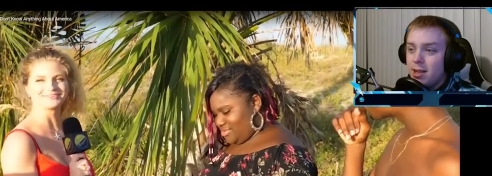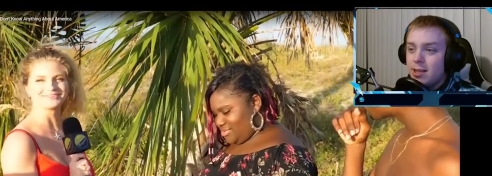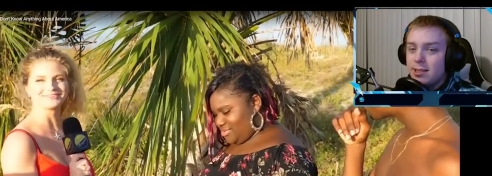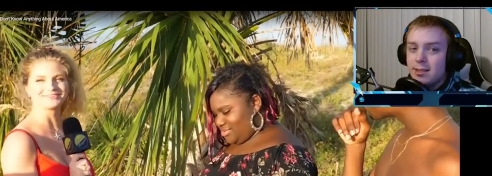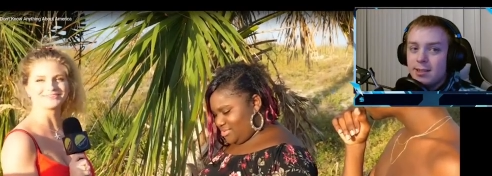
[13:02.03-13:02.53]

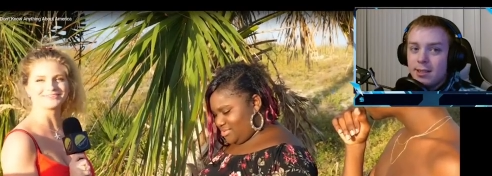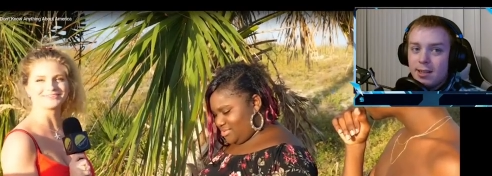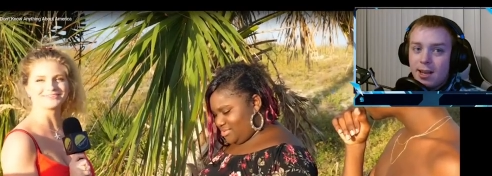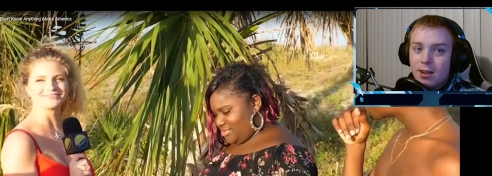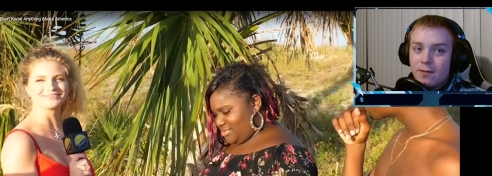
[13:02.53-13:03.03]
Speaker 1: Isn't it
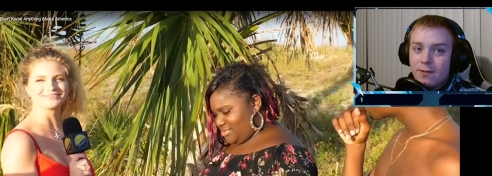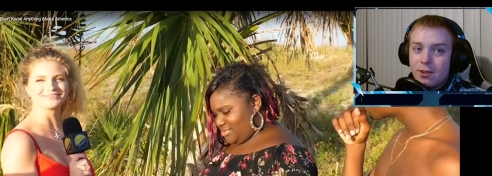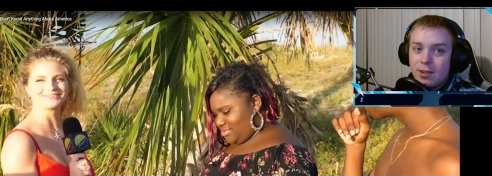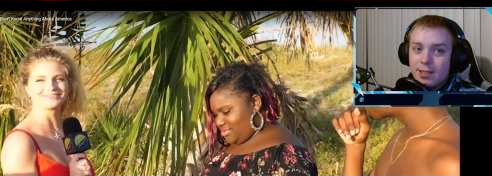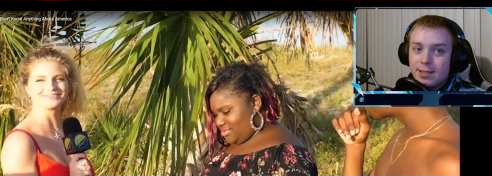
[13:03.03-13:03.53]
out of
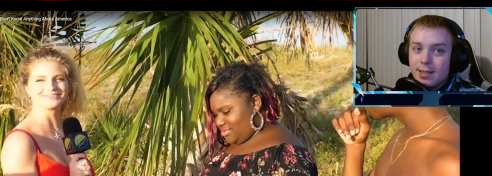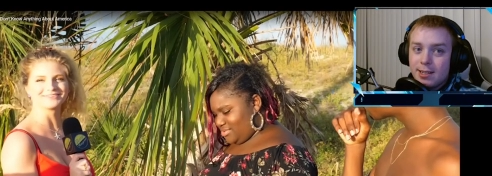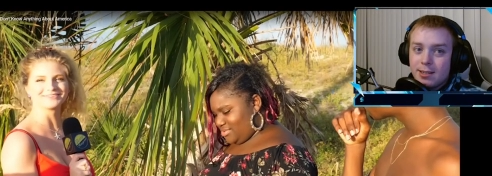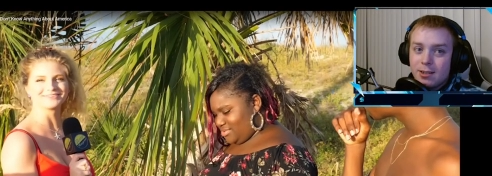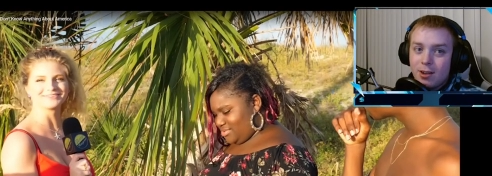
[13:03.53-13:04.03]
36?
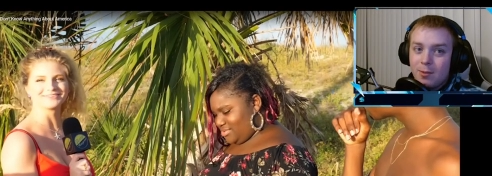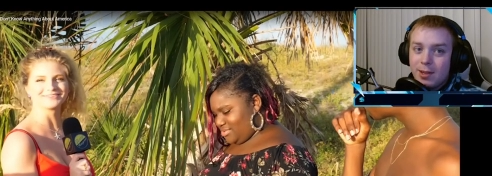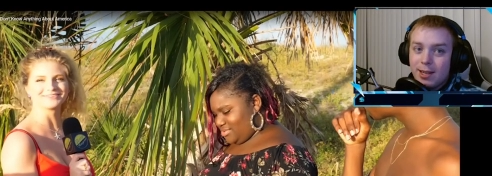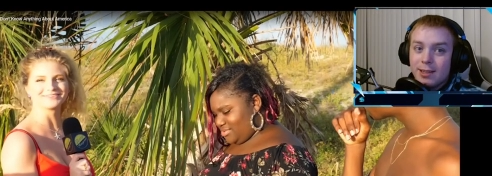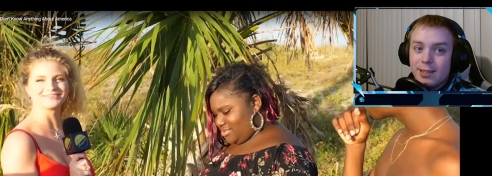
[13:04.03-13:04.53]
So I mean,
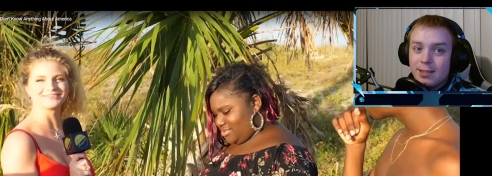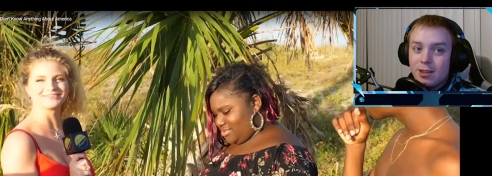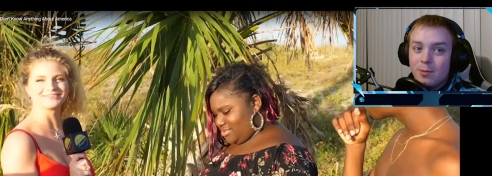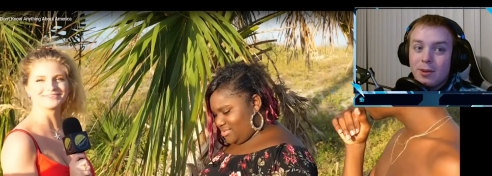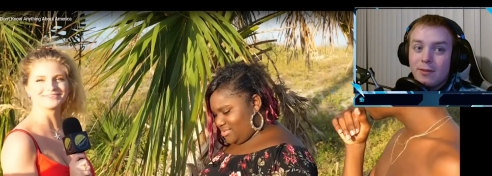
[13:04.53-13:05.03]
at least they're
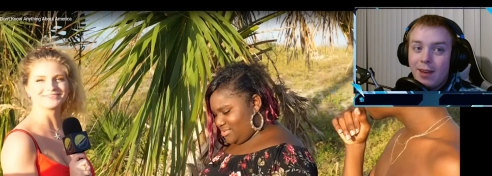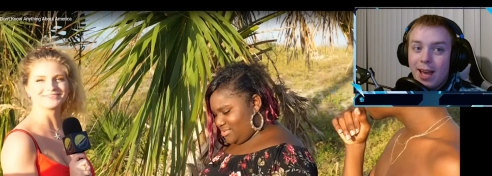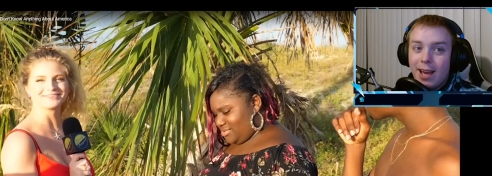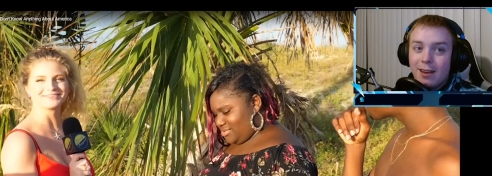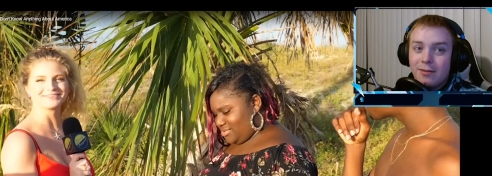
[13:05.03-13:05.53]
above
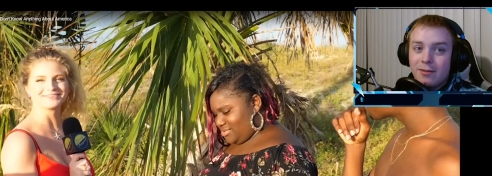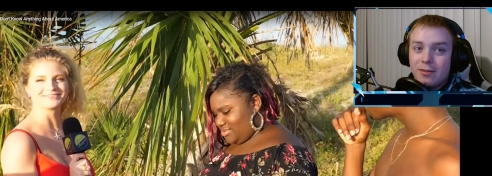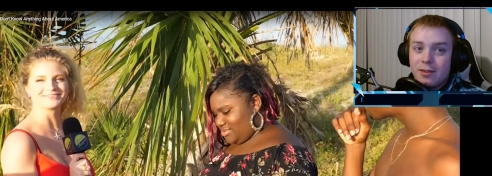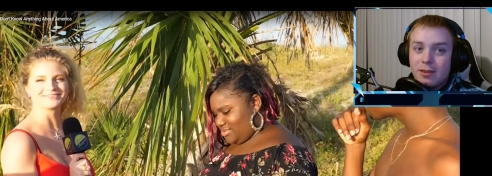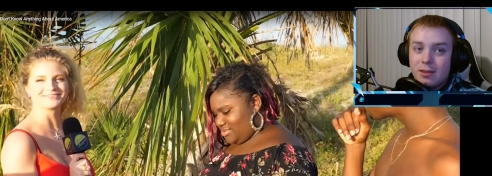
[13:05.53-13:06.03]
half.
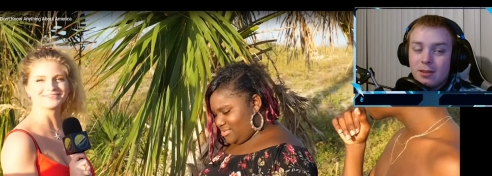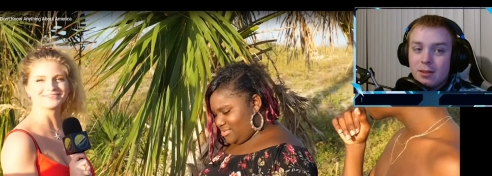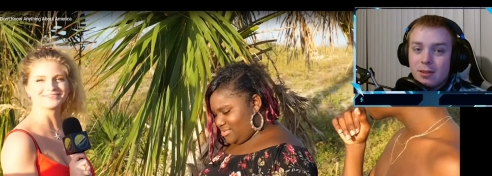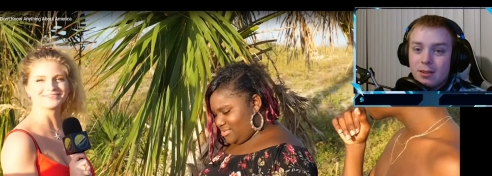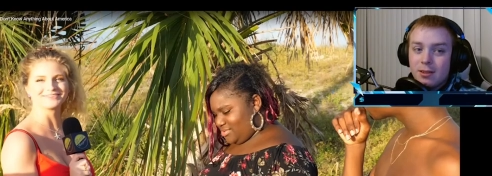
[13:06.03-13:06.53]

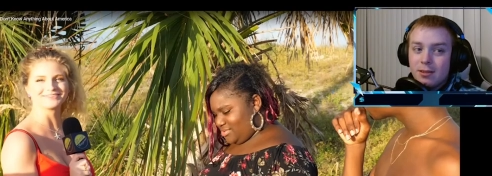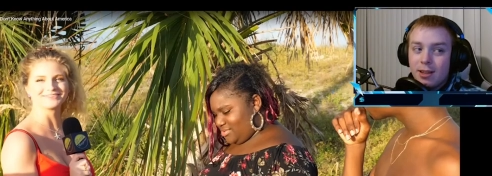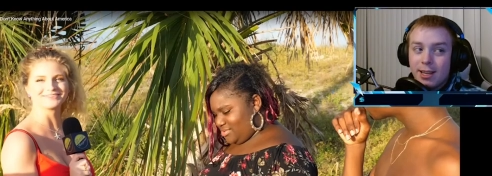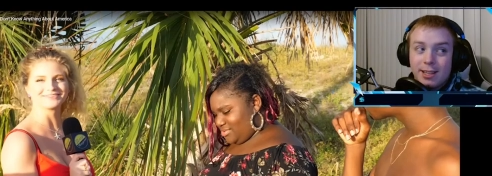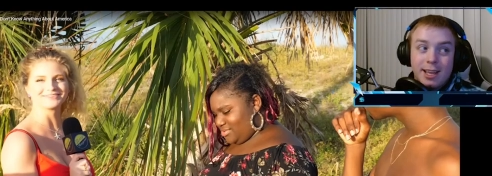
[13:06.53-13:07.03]

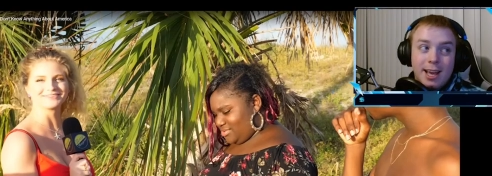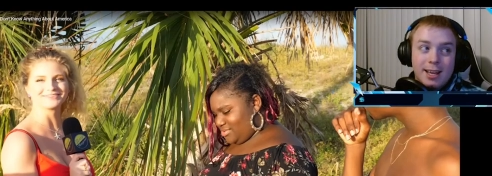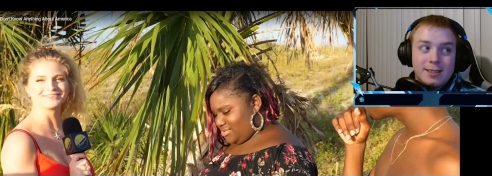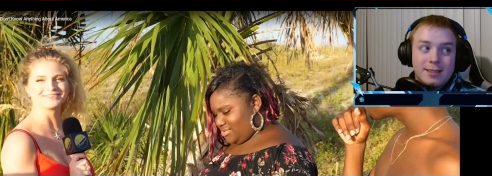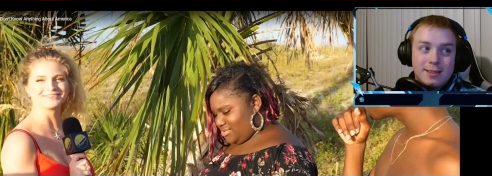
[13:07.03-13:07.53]
Like, yeah,
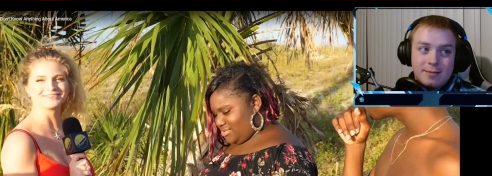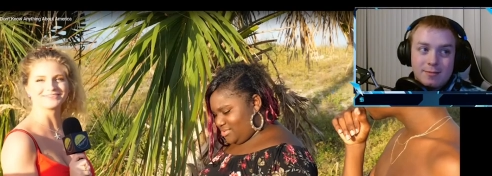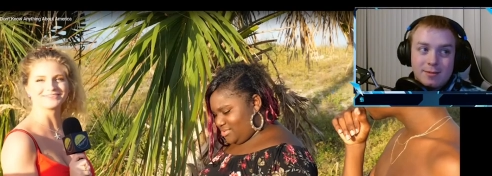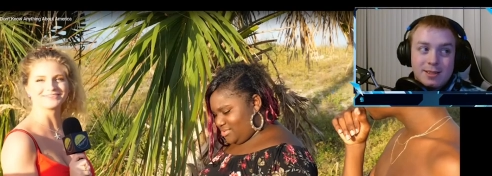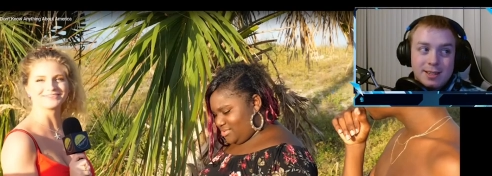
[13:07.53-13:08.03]
it's
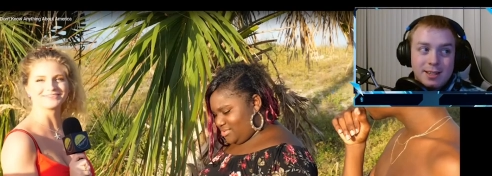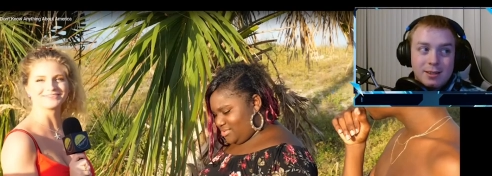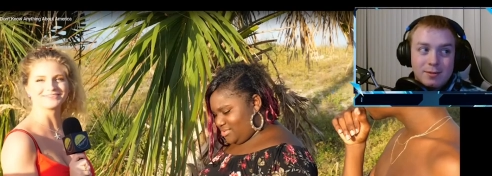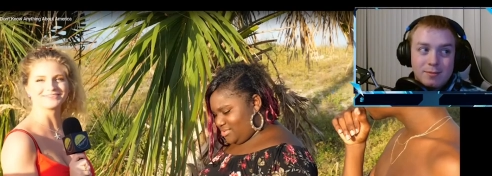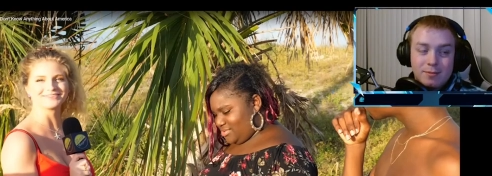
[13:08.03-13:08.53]

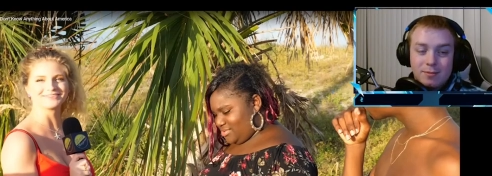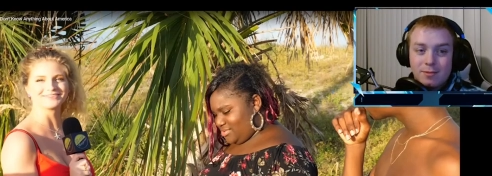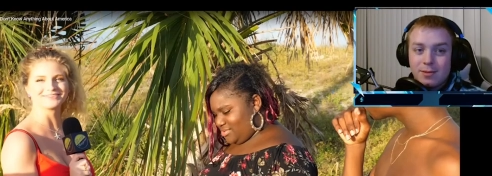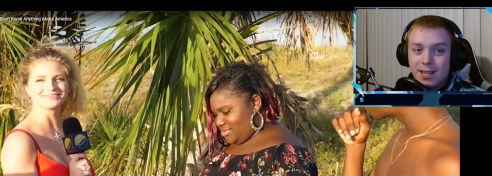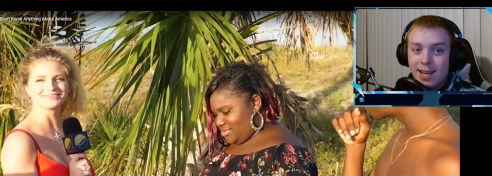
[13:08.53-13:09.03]
still
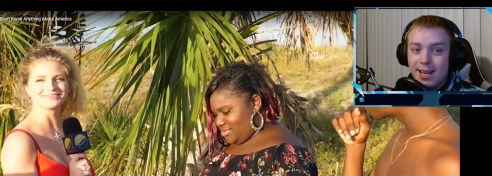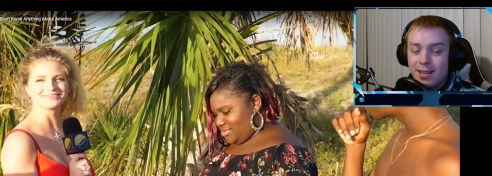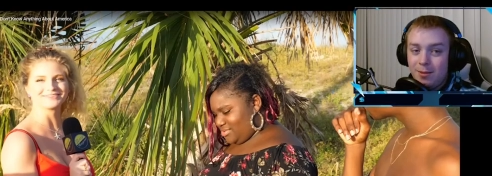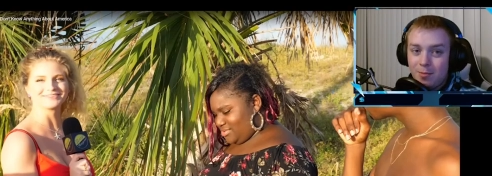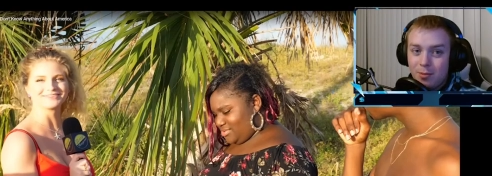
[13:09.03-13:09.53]

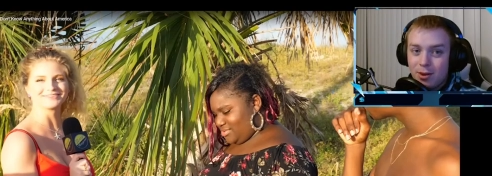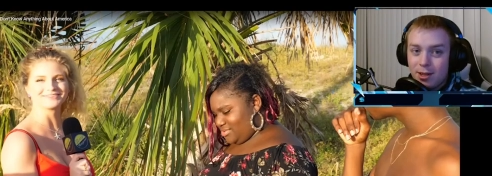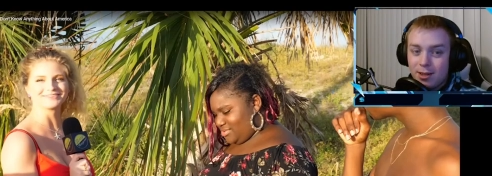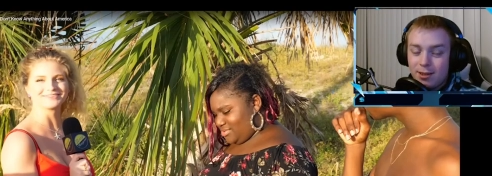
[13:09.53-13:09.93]
sad, but